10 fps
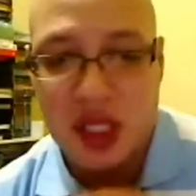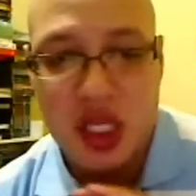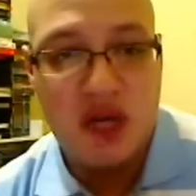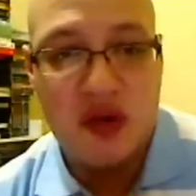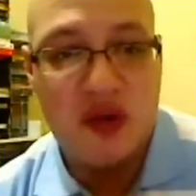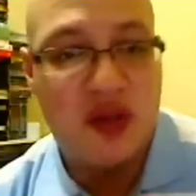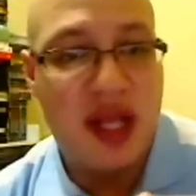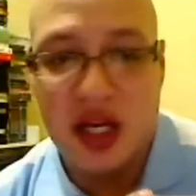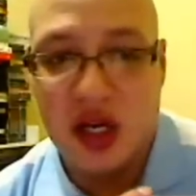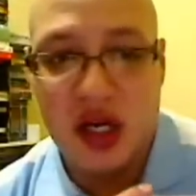The heroes,
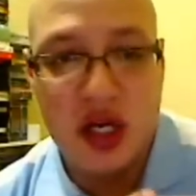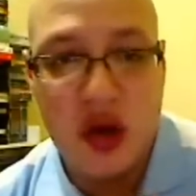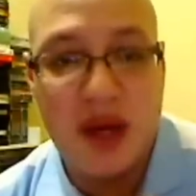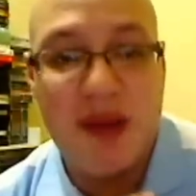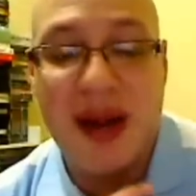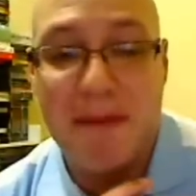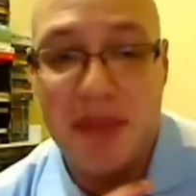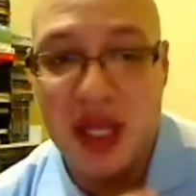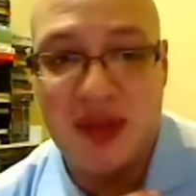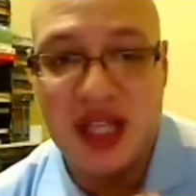they're going to know they made a
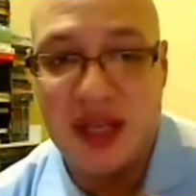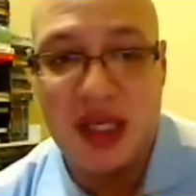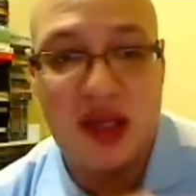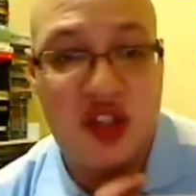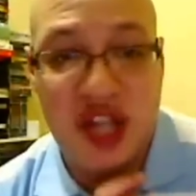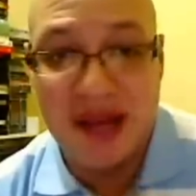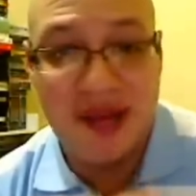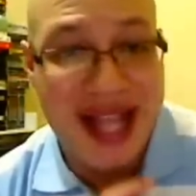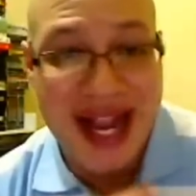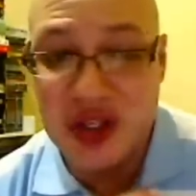big mistake, because
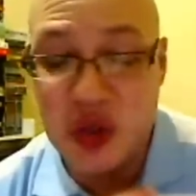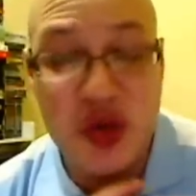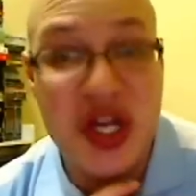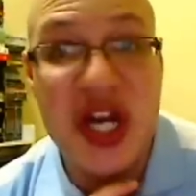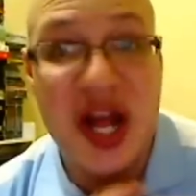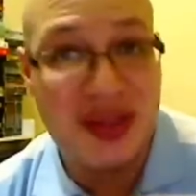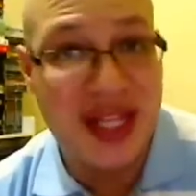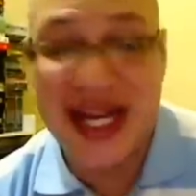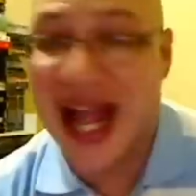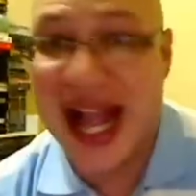James can't do
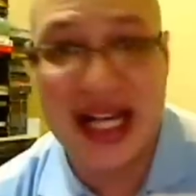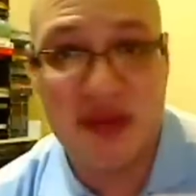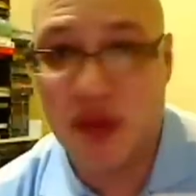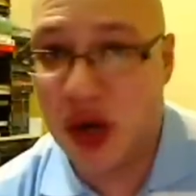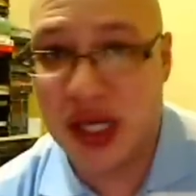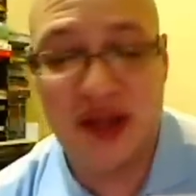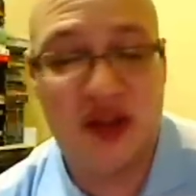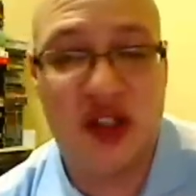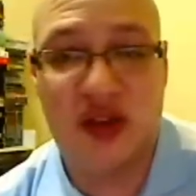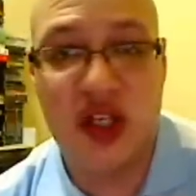nothing anymore.
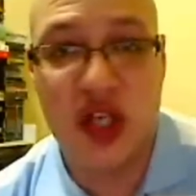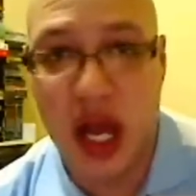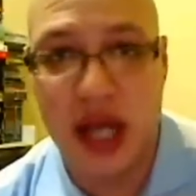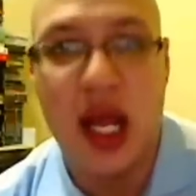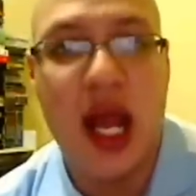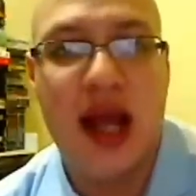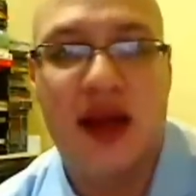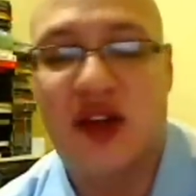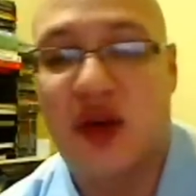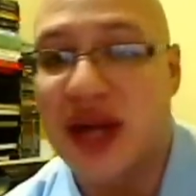He's just done.
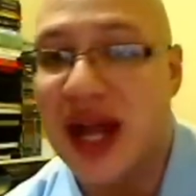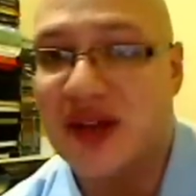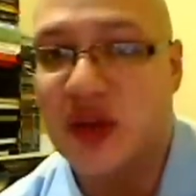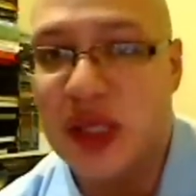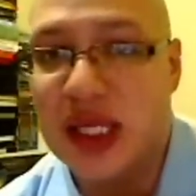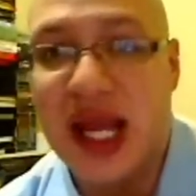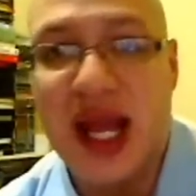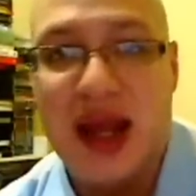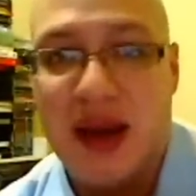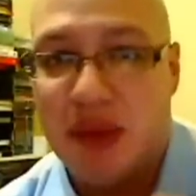So next week
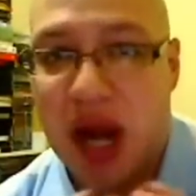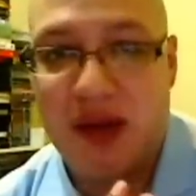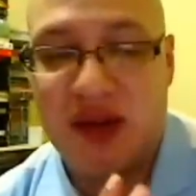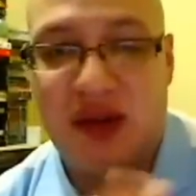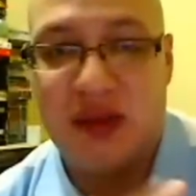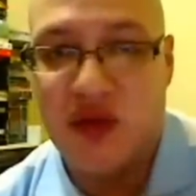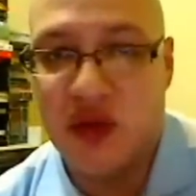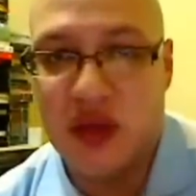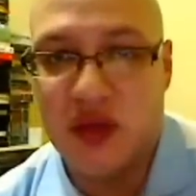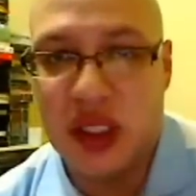promises to be
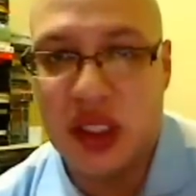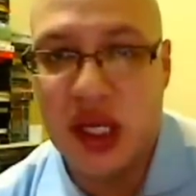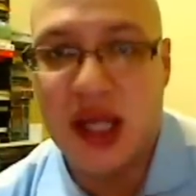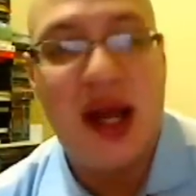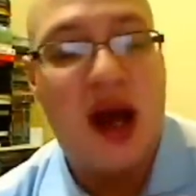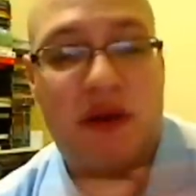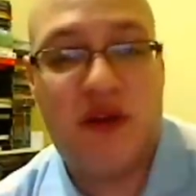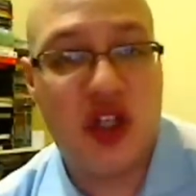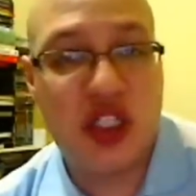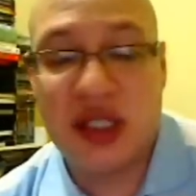really good.
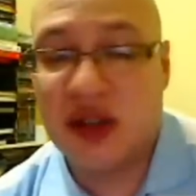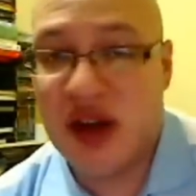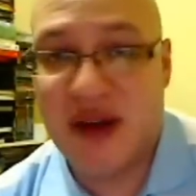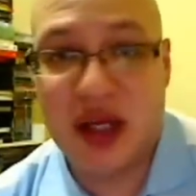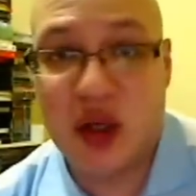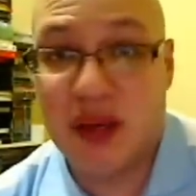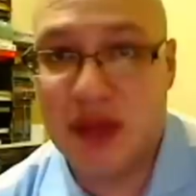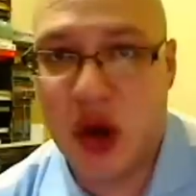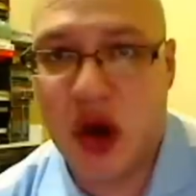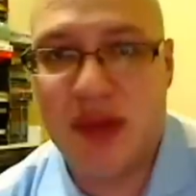Unfortunately, Survivor ain't going
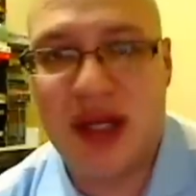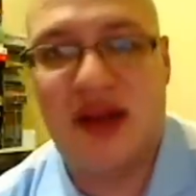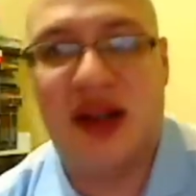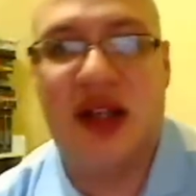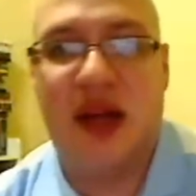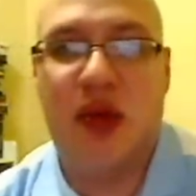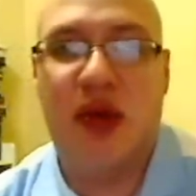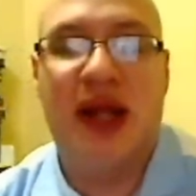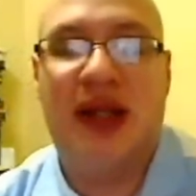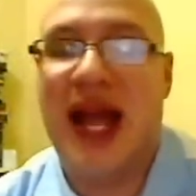to be on because of
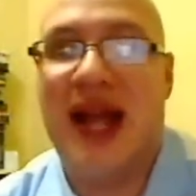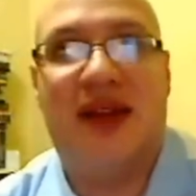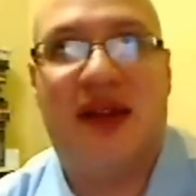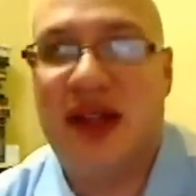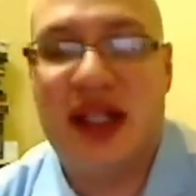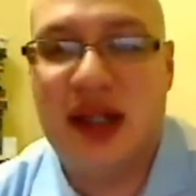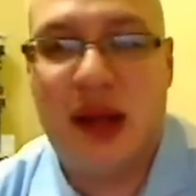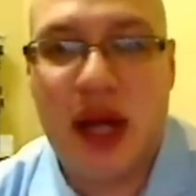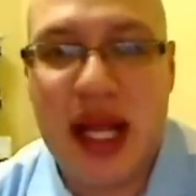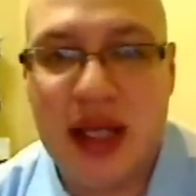the
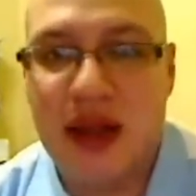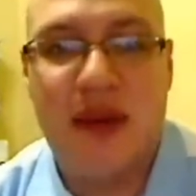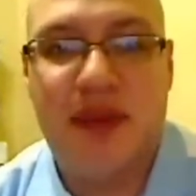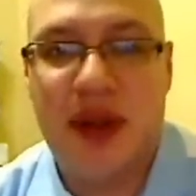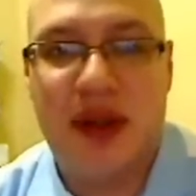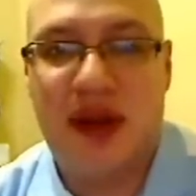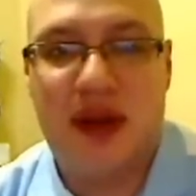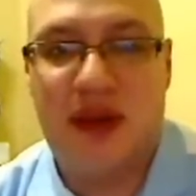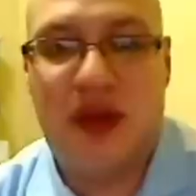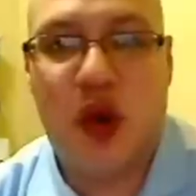NCAA
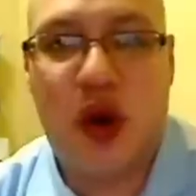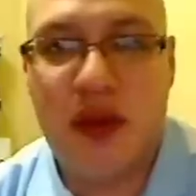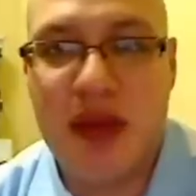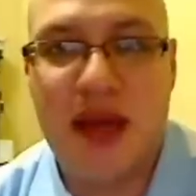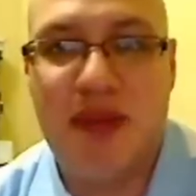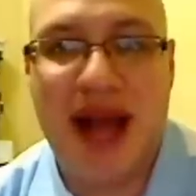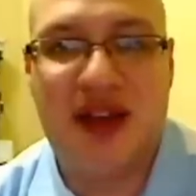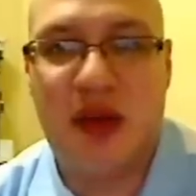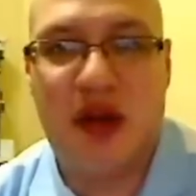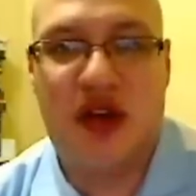tournament,
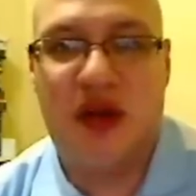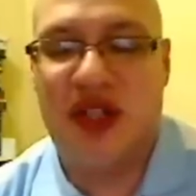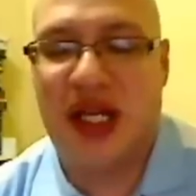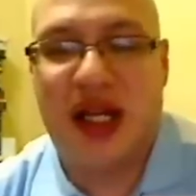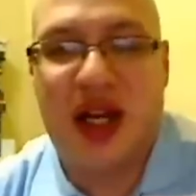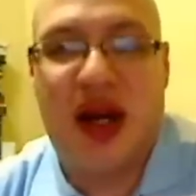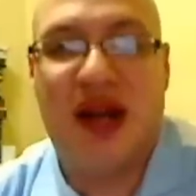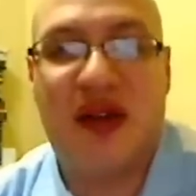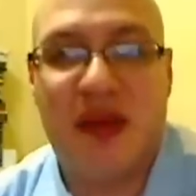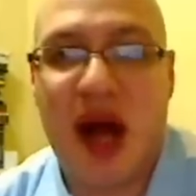basketball tournament, which I could care
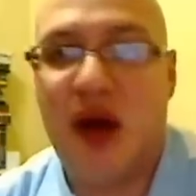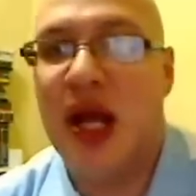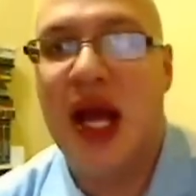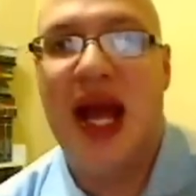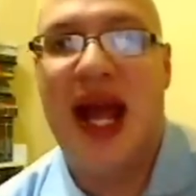less about.